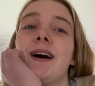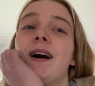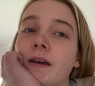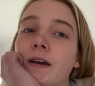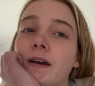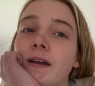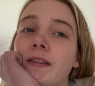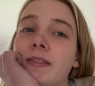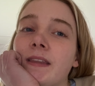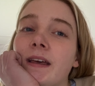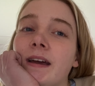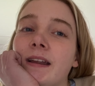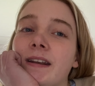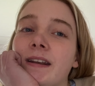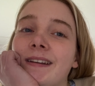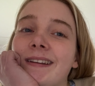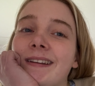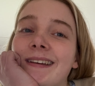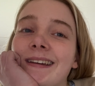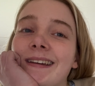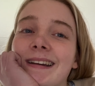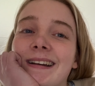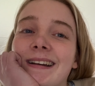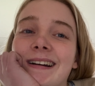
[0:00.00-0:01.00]
and then
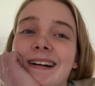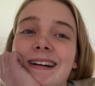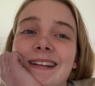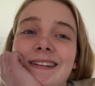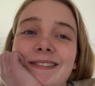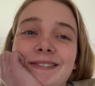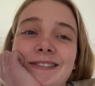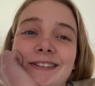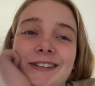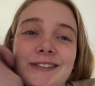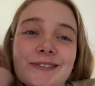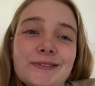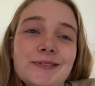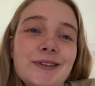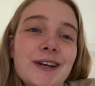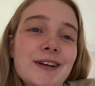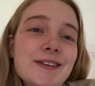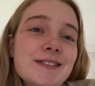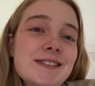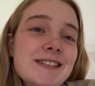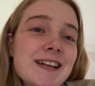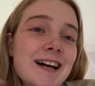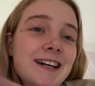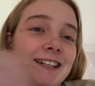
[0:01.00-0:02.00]
it kind of just all
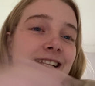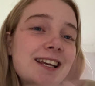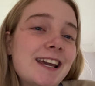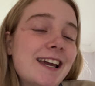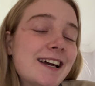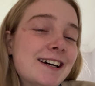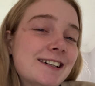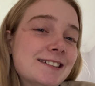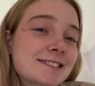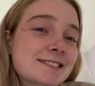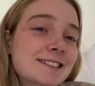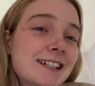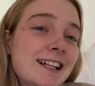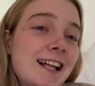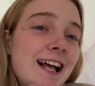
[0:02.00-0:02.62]
goes downhill.